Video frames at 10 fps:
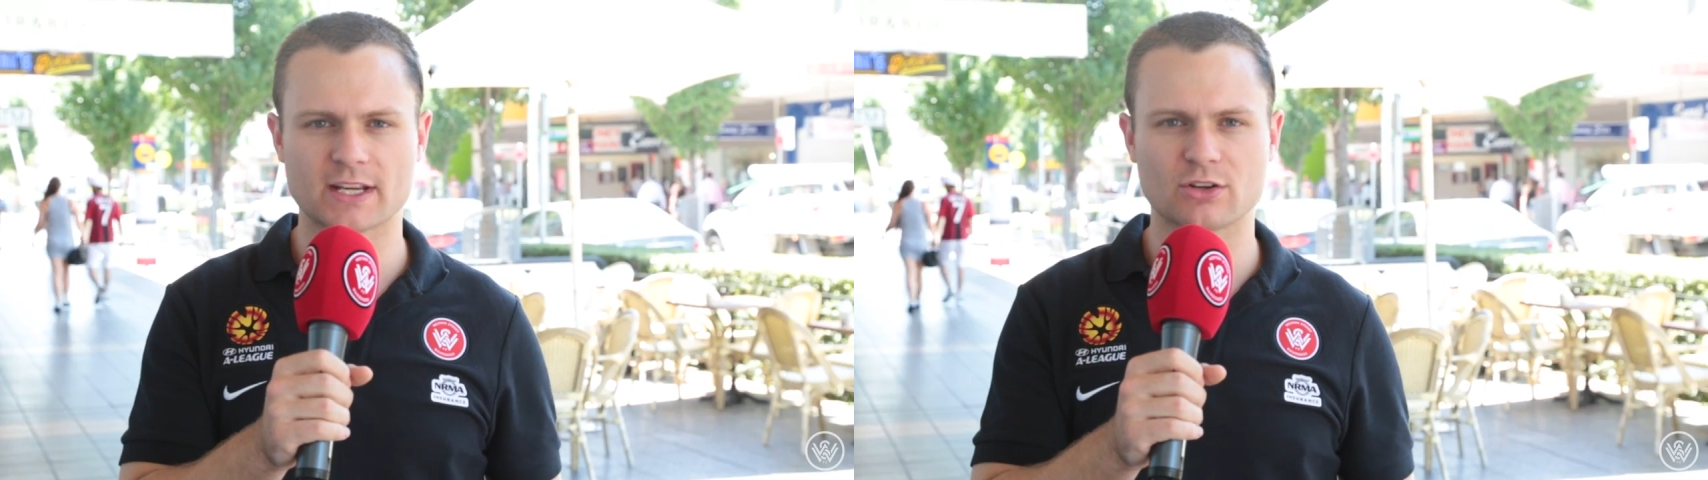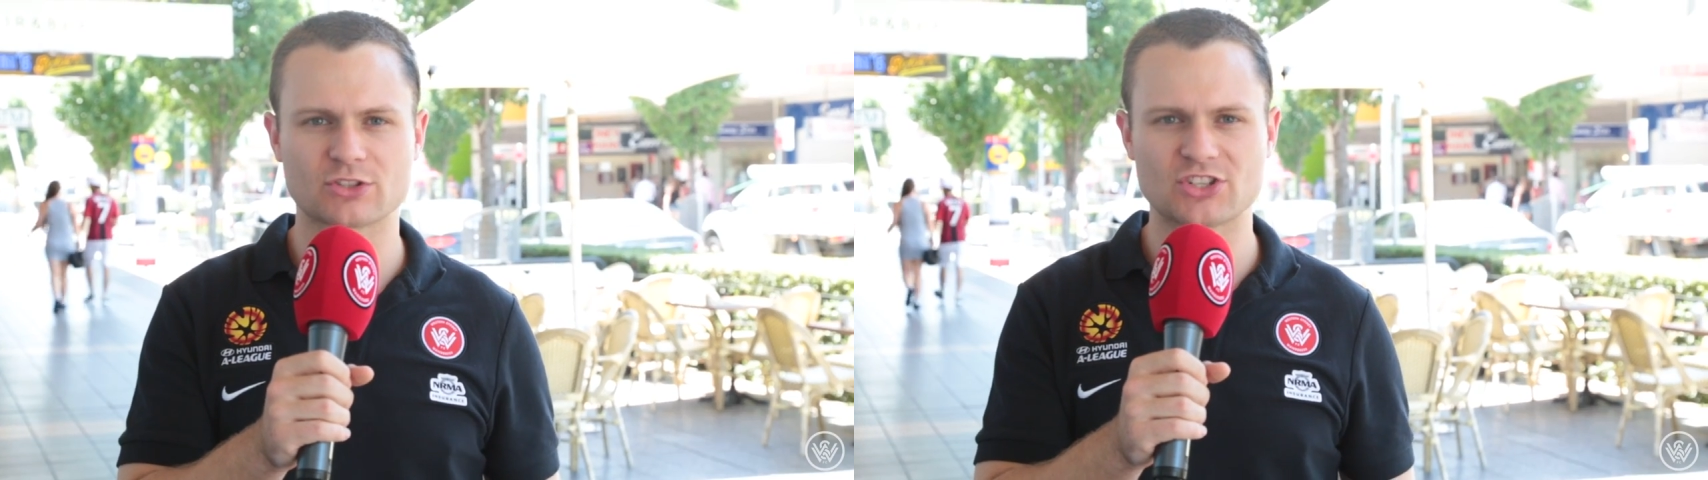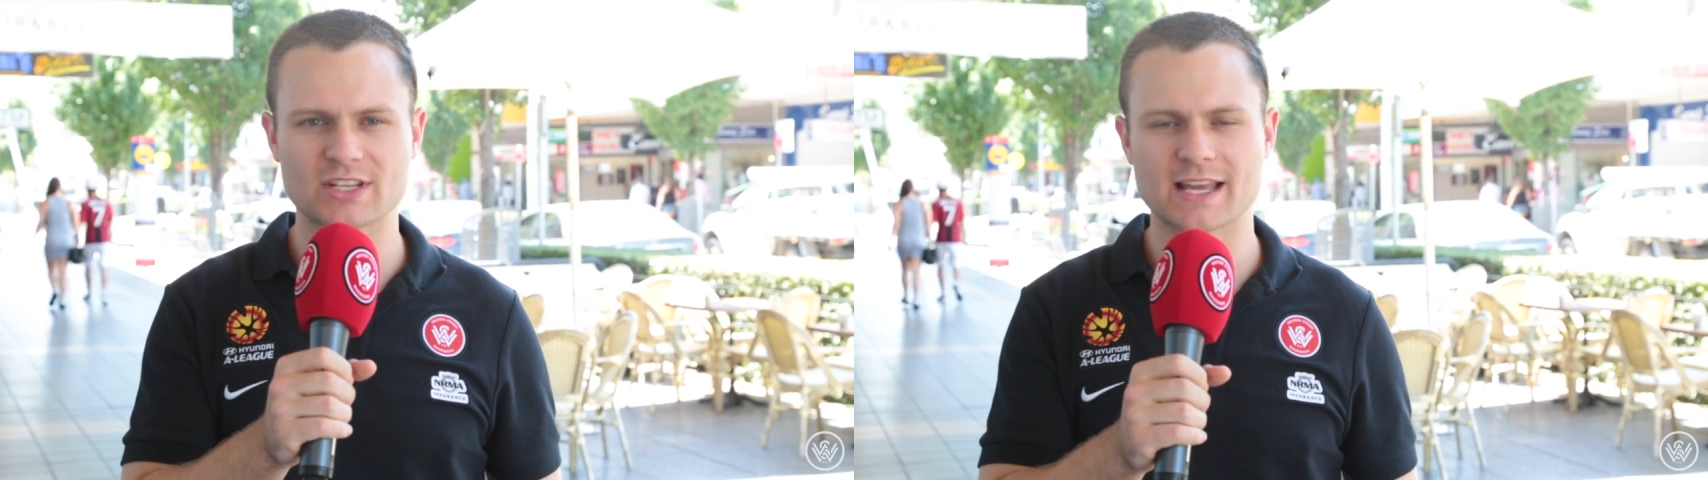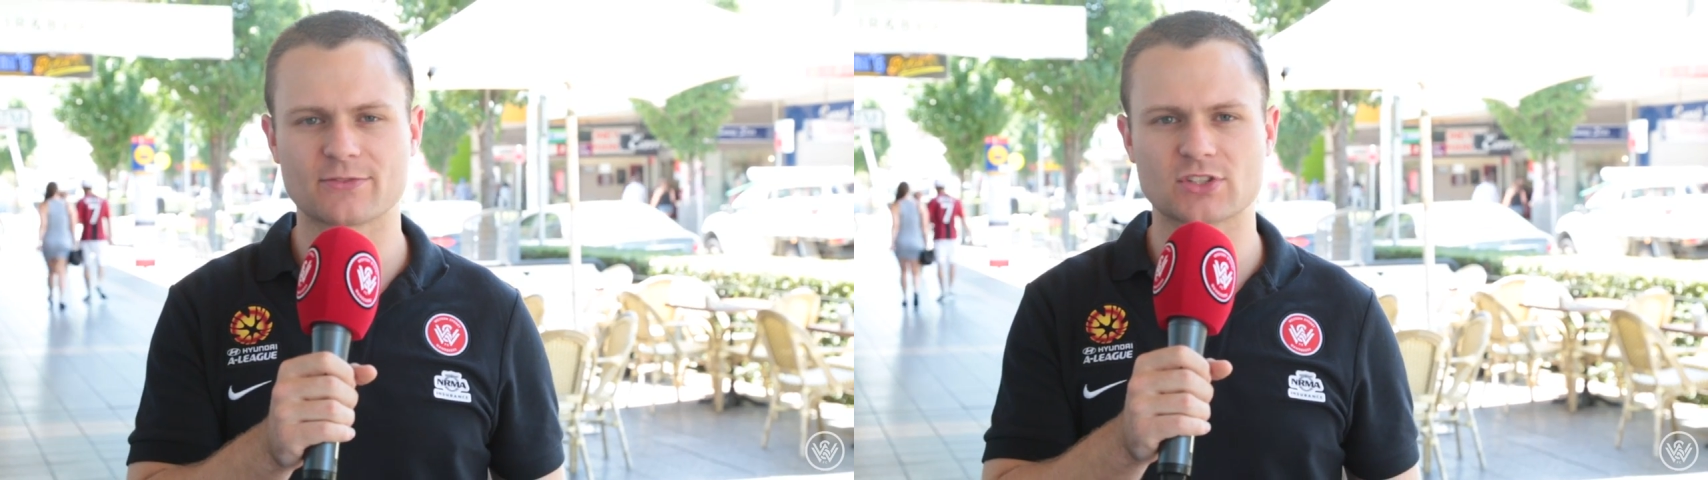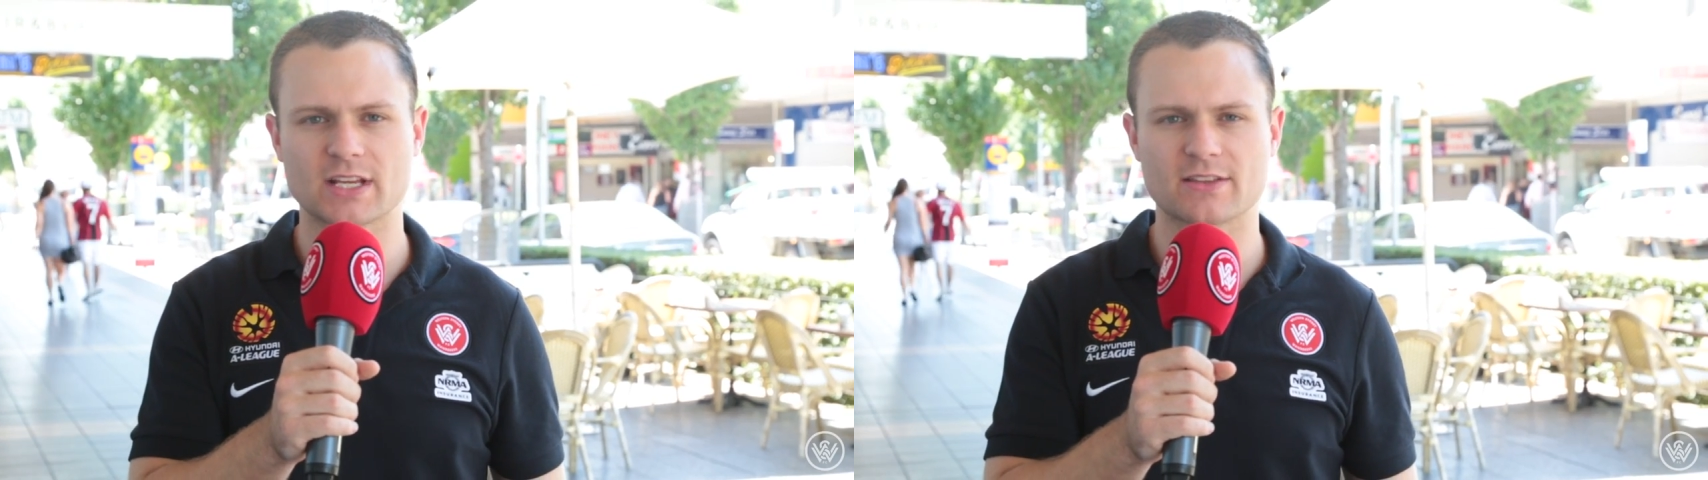taking on Sydney
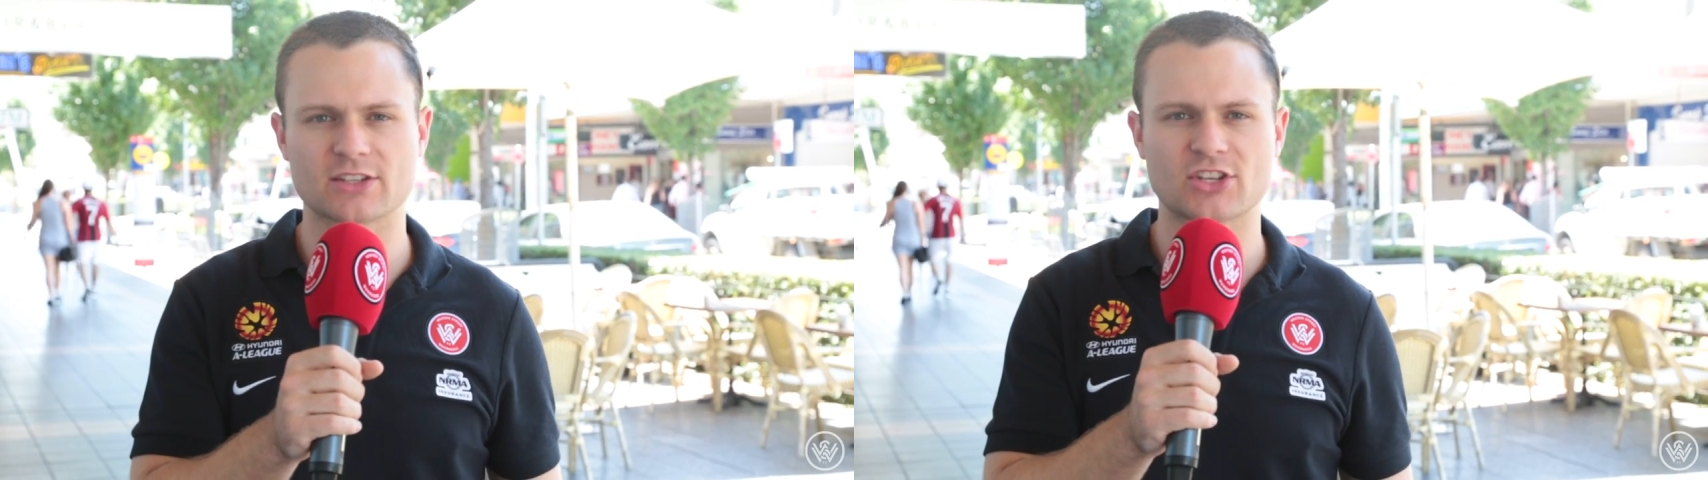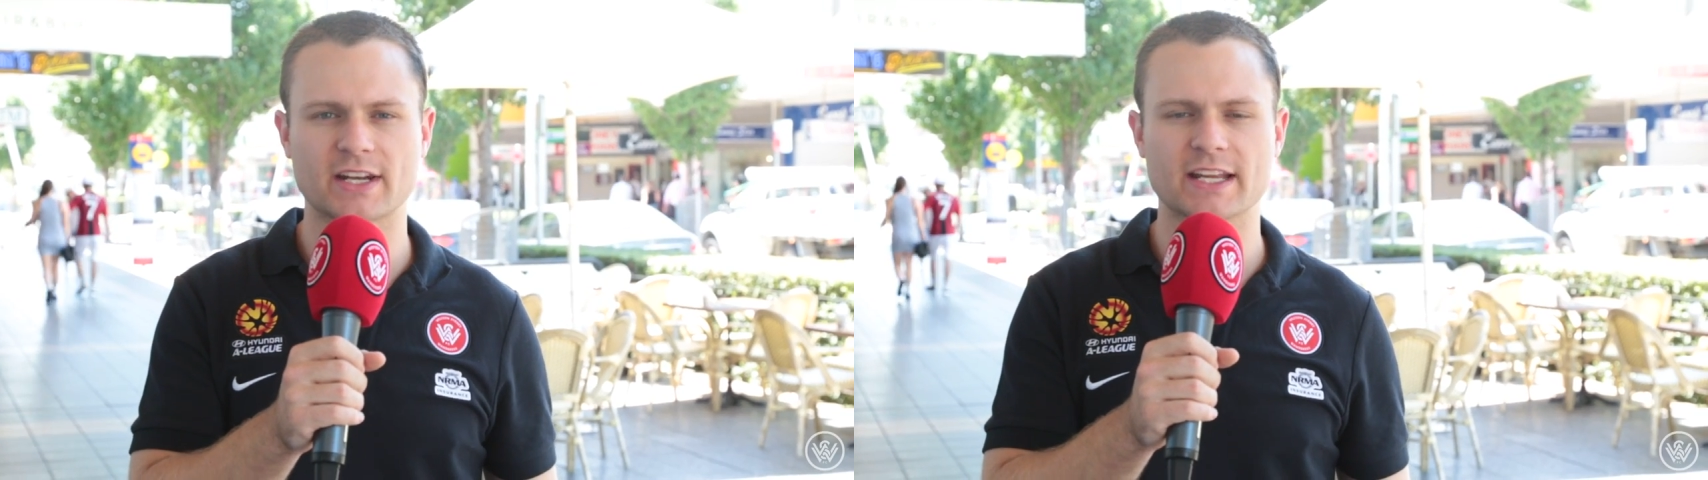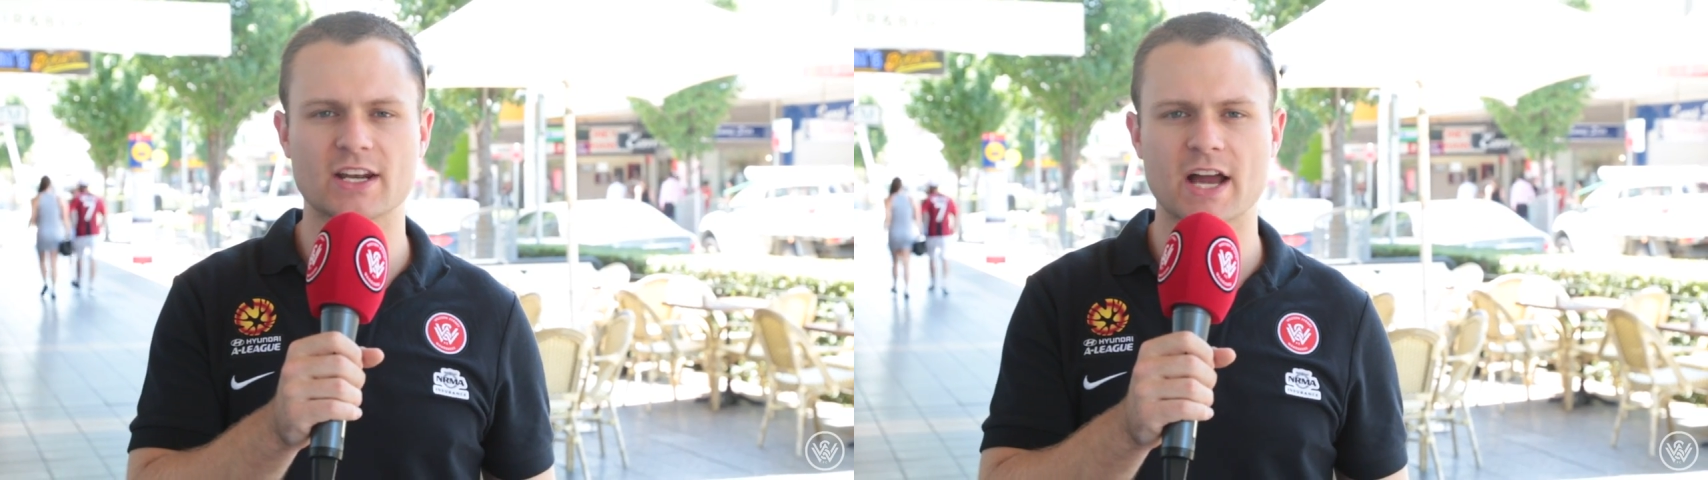FC this Saturday